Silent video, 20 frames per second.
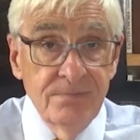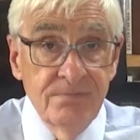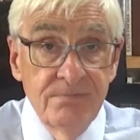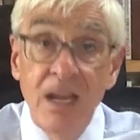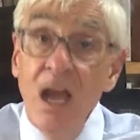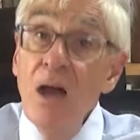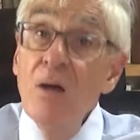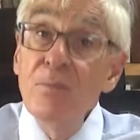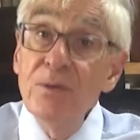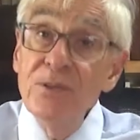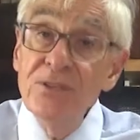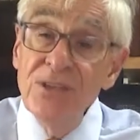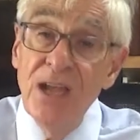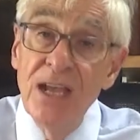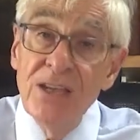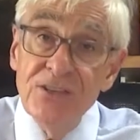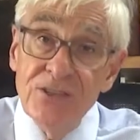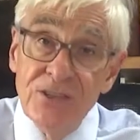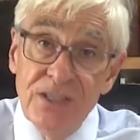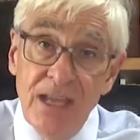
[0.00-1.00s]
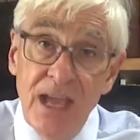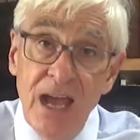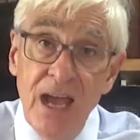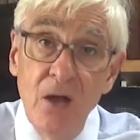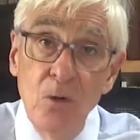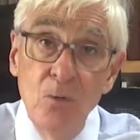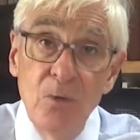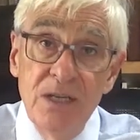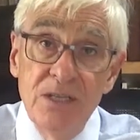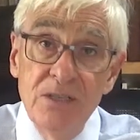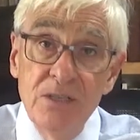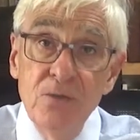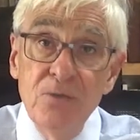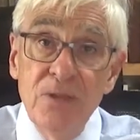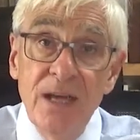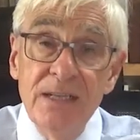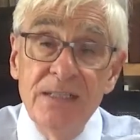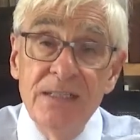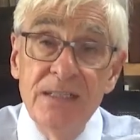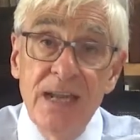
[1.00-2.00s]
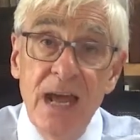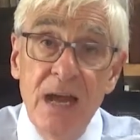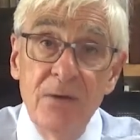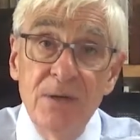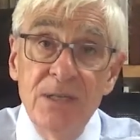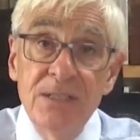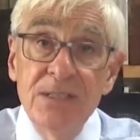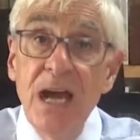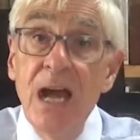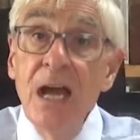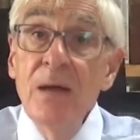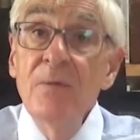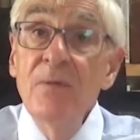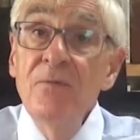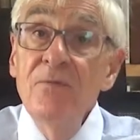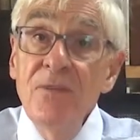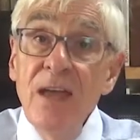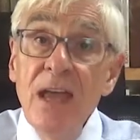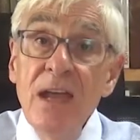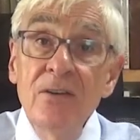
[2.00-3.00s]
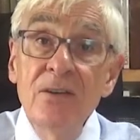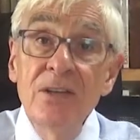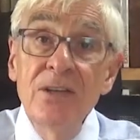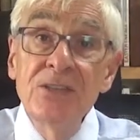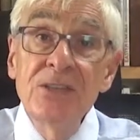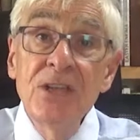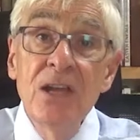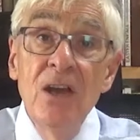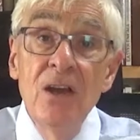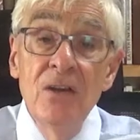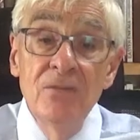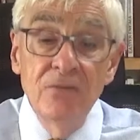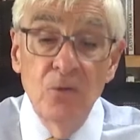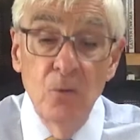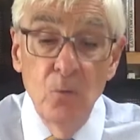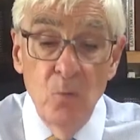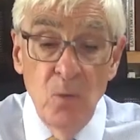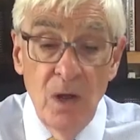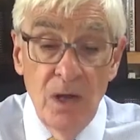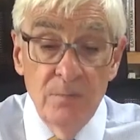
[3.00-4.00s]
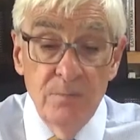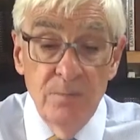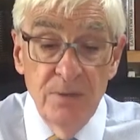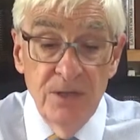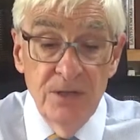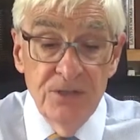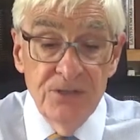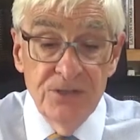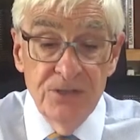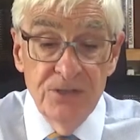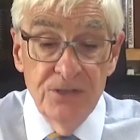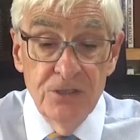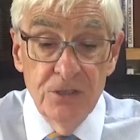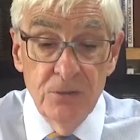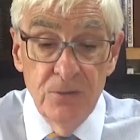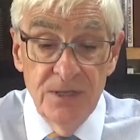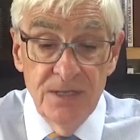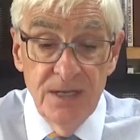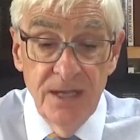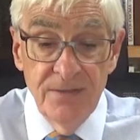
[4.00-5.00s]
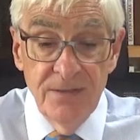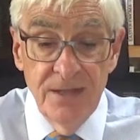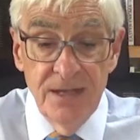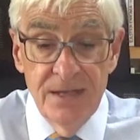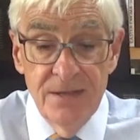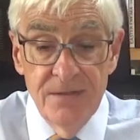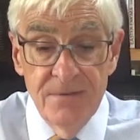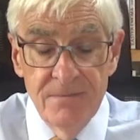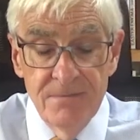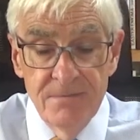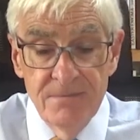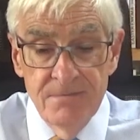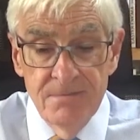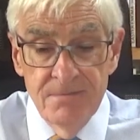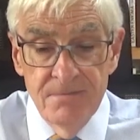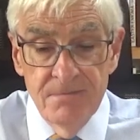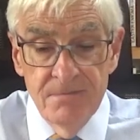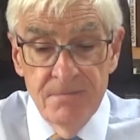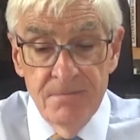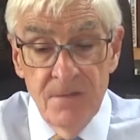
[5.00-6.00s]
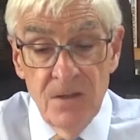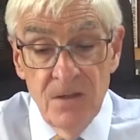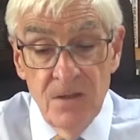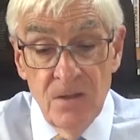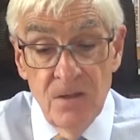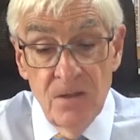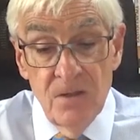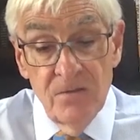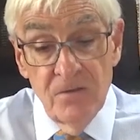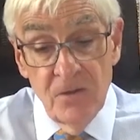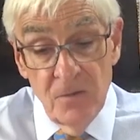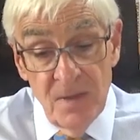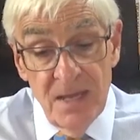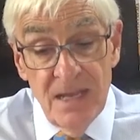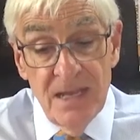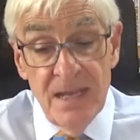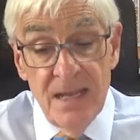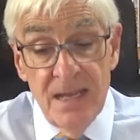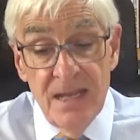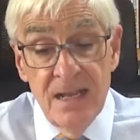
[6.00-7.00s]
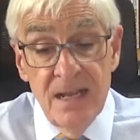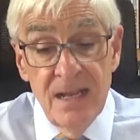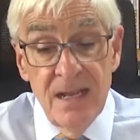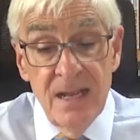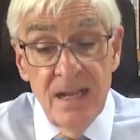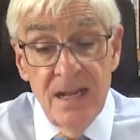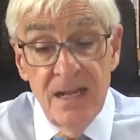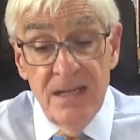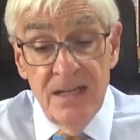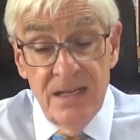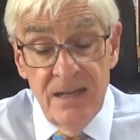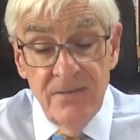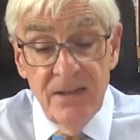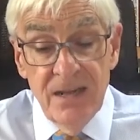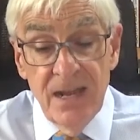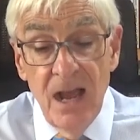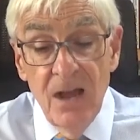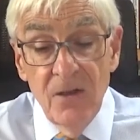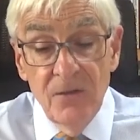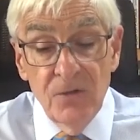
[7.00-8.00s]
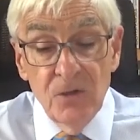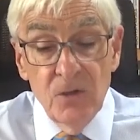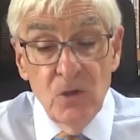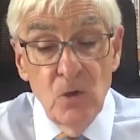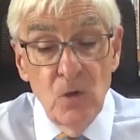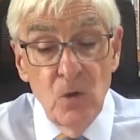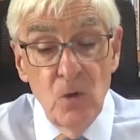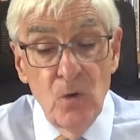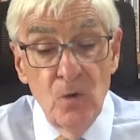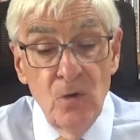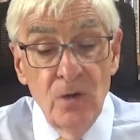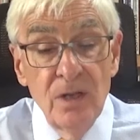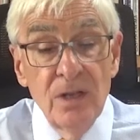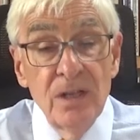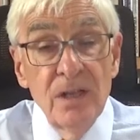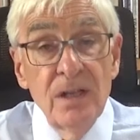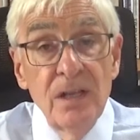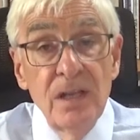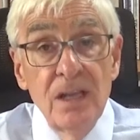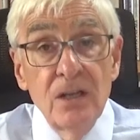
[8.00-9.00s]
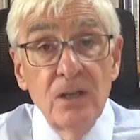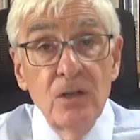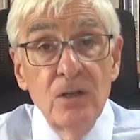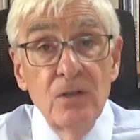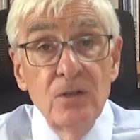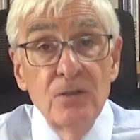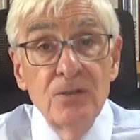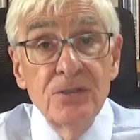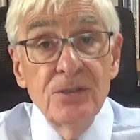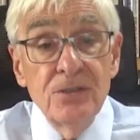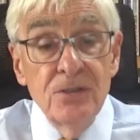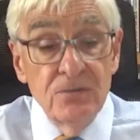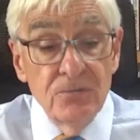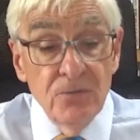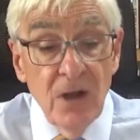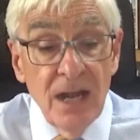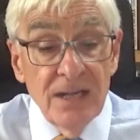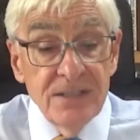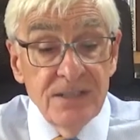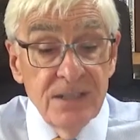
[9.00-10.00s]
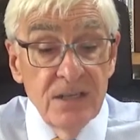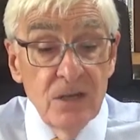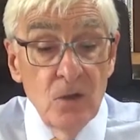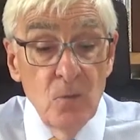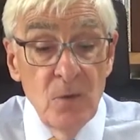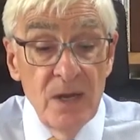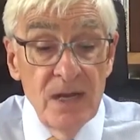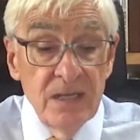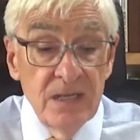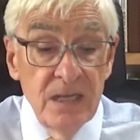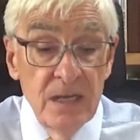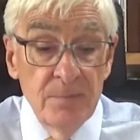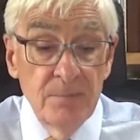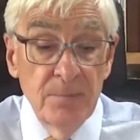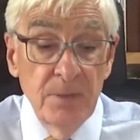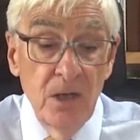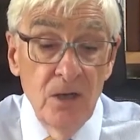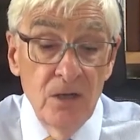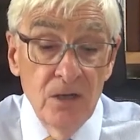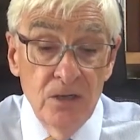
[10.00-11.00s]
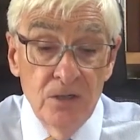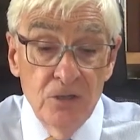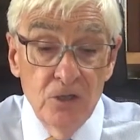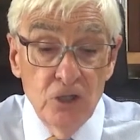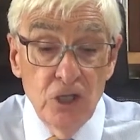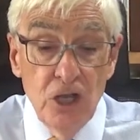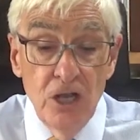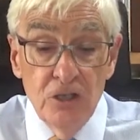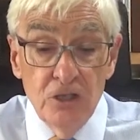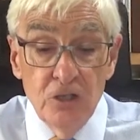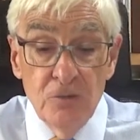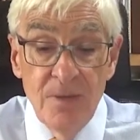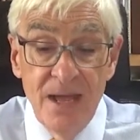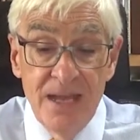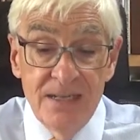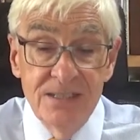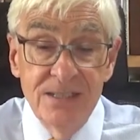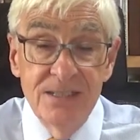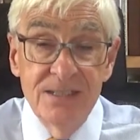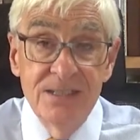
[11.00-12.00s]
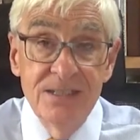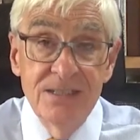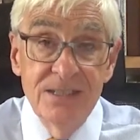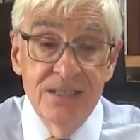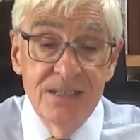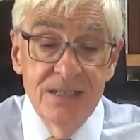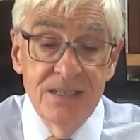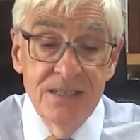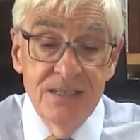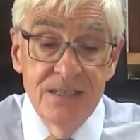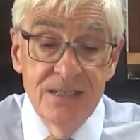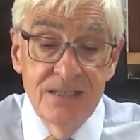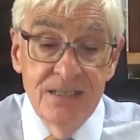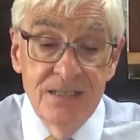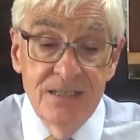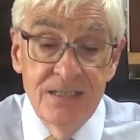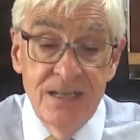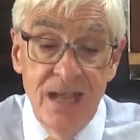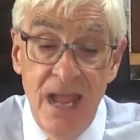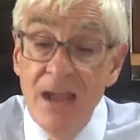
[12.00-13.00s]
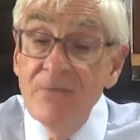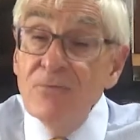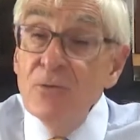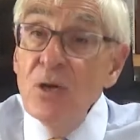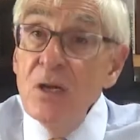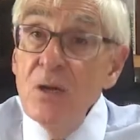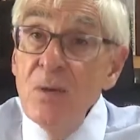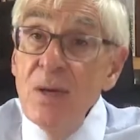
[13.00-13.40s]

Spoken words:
Now, precisely how we do that in our retirement varies from one person to another. For me, living out the call includes writing a weekly blog, Church Matters, Every